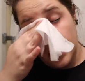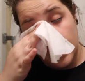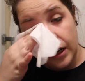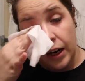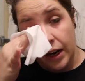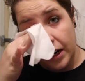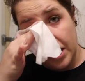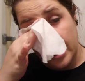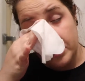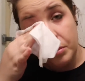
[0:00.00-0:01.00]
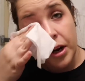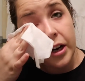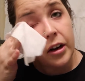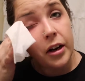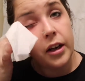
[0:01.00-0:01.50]
and I got cash
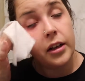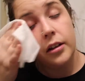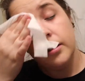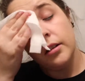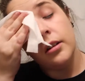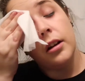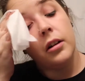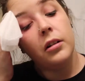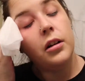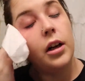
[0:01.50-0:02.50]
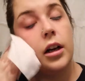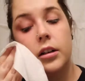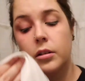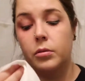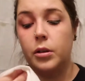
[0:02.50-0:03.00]
back on it, so I
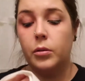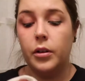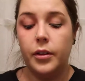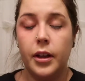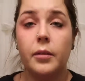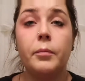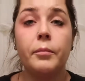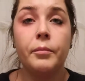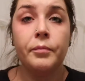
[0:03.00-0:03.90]
just went with it.